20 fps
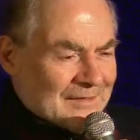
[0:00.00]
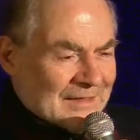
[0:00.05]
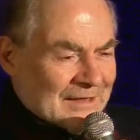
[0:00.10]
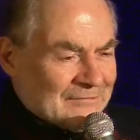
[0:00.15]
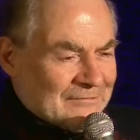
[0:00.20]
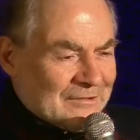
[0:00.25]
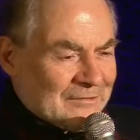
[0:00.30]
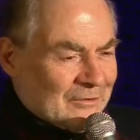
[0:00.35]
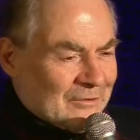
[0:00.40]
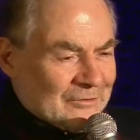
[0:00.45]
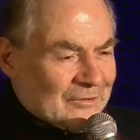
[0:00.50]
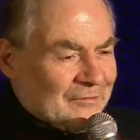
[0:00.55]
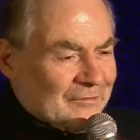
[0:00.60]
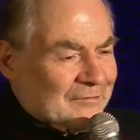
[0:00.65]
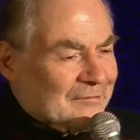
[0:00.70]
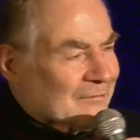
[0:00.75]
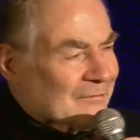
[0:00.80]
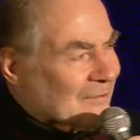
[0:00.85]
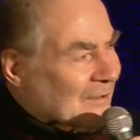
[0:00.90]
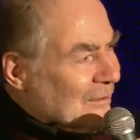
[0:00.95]
there is not a
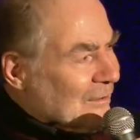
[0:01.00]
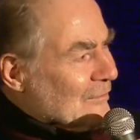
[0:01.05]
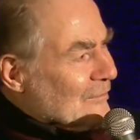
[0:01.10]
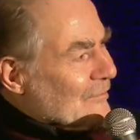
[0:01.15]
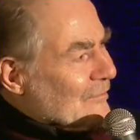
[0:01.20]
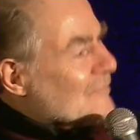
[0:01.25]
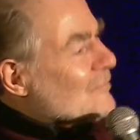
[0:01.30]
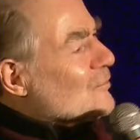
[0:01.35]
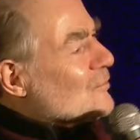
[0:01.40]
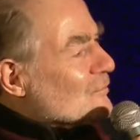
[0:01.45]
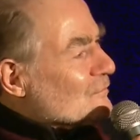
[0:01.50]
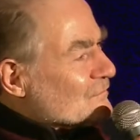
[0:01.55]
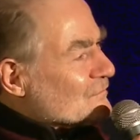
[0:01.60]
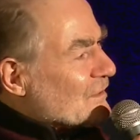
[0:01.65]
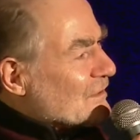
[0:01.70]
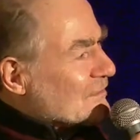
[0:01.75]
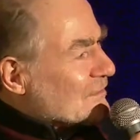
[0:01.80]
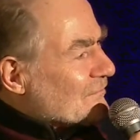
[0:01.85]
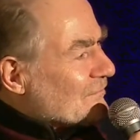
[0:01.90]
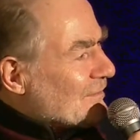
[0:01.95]
single school
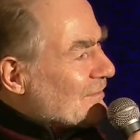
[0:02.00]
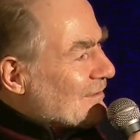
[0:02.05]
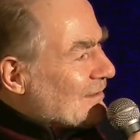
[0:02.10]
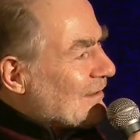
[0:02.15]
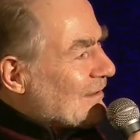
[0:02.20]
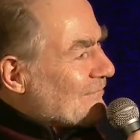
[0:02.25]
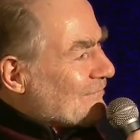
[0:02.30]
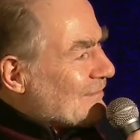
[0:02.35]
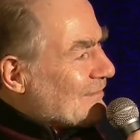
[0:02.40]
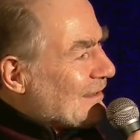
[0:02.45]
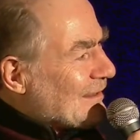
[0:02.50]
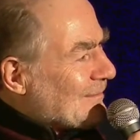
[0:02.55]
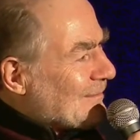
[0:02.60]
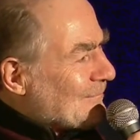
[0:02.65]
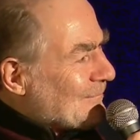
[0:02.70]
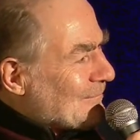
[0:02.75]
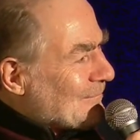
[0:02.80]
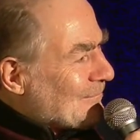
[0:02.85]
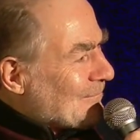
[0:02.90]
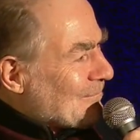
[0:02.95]
friend of his left there.
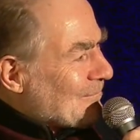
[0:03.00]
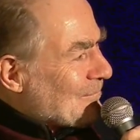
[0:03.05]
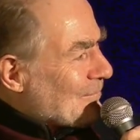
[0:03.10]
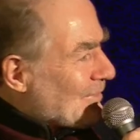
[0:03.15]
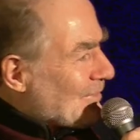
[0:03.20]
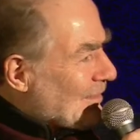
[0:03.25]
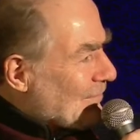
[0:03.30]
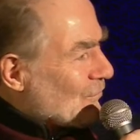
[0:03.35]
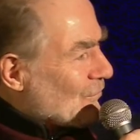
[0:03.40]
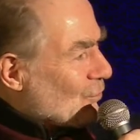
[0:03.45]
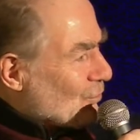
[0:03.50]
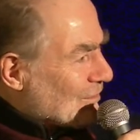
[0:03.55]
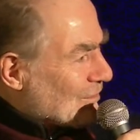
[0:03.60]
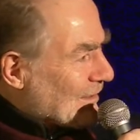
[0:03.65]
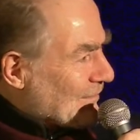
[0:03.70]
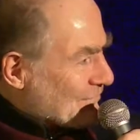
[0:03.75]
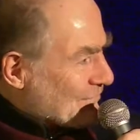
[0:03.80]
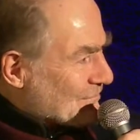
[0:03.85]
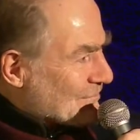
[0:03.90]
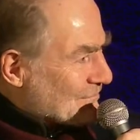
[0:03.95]
They've all
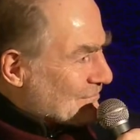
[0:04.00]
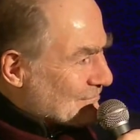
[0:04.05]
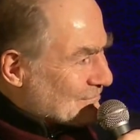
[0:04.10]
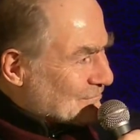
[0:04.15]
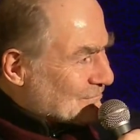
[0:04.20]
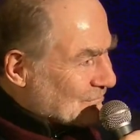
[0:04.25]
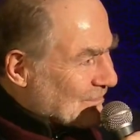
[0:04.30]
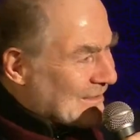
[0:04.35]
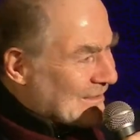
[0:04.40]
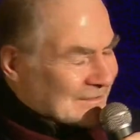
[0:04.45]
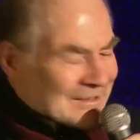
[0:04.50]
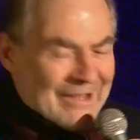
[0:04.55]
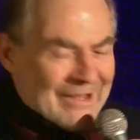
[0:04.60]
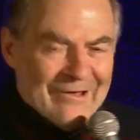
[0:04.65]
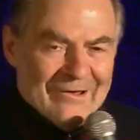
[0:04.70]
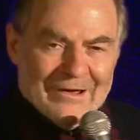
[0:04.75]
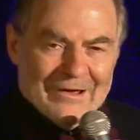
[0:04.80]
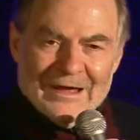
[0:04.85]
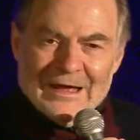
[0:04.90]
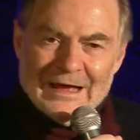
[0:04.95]
left, right?
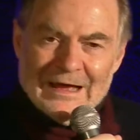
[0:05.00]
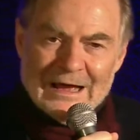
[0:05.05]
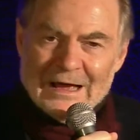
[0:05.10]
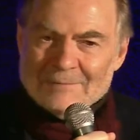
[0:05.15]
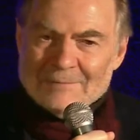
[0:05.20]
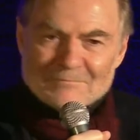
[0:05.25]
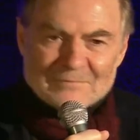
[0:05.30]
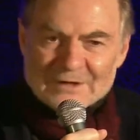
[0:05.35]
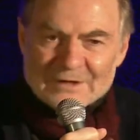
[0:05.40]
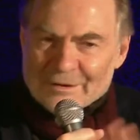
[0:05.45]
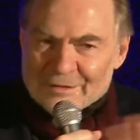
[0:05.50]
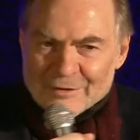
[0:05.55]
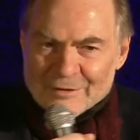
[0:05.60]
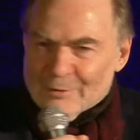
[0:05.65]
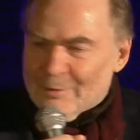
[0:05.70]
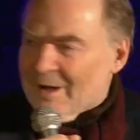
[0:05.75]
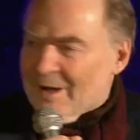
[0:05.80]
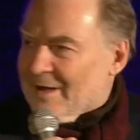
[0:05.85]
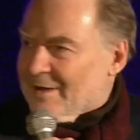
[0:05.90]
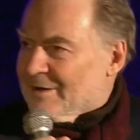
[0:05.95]

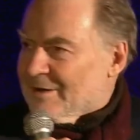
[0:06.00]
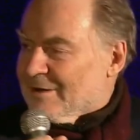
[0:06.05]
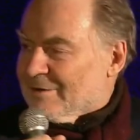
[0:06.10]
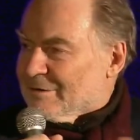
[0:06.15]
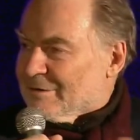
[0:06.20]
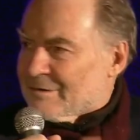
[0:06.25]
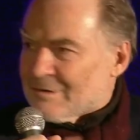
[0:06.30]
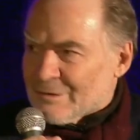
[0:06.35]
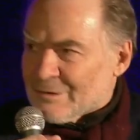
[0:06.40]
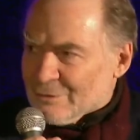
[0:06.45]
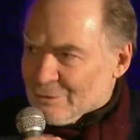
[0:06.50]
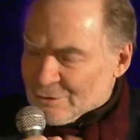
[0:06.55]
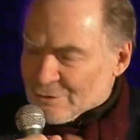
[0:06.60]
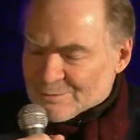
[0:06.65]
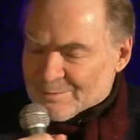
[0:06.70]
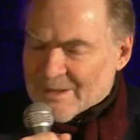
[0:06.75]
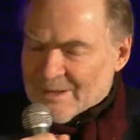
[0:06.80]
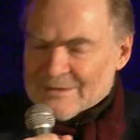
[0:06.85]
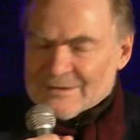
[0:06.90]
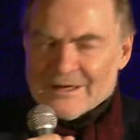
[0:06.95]
Lithuania, it's
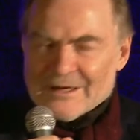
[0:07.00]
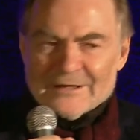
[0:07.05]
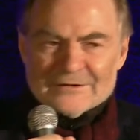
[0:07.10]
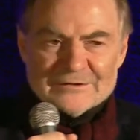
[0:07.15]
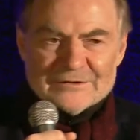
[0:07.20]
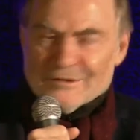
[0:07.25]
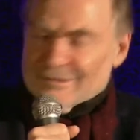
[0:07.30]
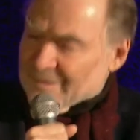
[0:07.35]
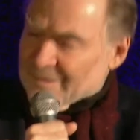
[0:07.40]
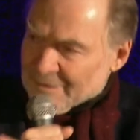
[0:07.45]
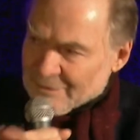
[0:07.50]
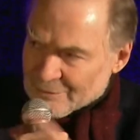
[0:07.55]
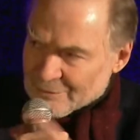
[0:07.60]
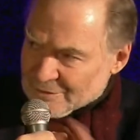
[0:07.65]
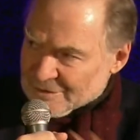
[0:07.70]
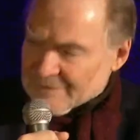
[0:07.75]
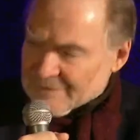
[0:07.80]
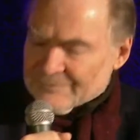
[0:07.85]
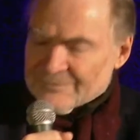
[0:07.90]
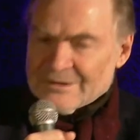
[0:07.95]
huge. Bulgaria, it's
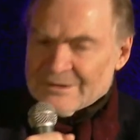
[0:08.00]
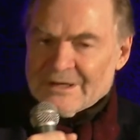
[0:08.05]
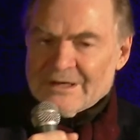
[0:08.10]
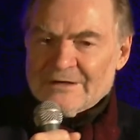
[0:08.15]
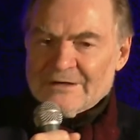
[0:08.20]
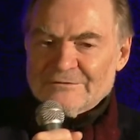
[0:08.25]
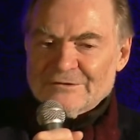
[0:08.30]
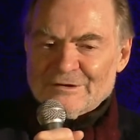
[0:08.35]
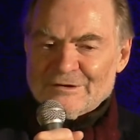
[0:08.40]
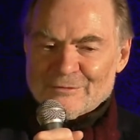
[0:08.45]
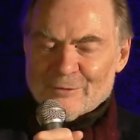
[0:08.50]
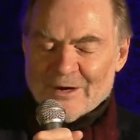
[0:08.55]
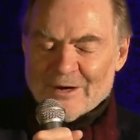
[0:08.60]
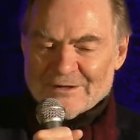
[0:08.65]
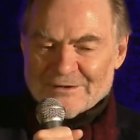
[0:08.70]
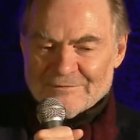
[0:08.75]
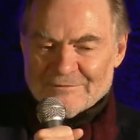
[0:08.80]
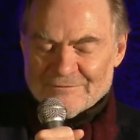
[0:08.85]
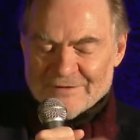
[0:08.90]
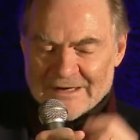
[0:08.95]
huge. Even here, it's
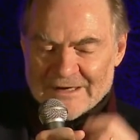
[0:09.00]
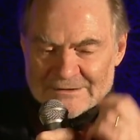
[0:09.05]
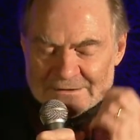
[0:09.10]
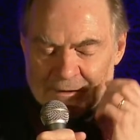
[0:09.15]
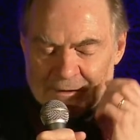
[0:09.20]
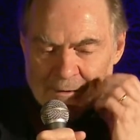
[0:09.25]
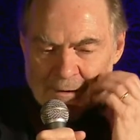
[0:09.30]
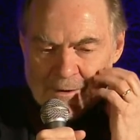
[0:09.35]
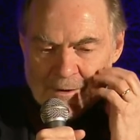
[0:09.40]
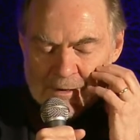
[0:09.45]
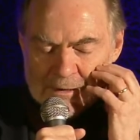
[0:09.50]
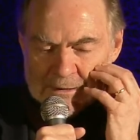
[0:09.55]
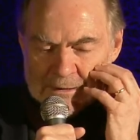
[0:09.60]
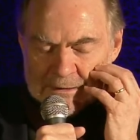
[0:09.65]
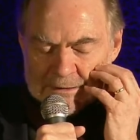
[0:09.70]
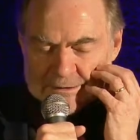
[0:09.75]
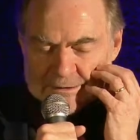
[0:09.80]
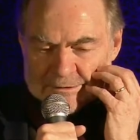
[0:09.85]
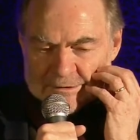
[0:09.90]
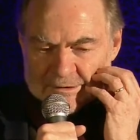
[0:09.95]
quite. In fact,
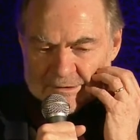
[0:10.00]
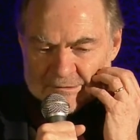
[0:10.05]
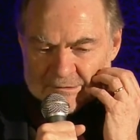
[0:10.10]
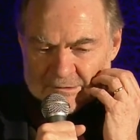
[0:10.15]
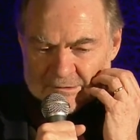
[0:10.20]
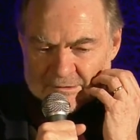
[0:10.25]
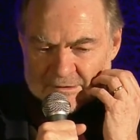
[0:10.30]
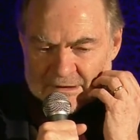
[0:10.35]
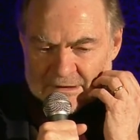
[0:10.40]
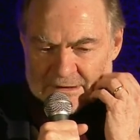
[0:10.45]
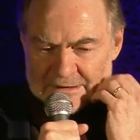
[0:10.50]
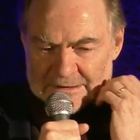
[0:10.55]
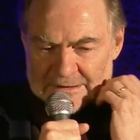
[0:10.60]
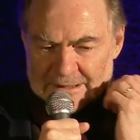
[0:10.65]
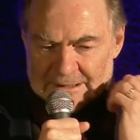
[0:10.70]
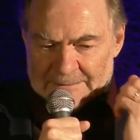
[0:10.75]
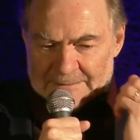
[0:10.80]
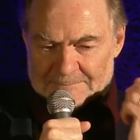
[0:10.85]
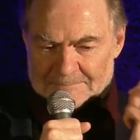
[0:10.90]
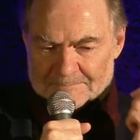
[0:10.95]
the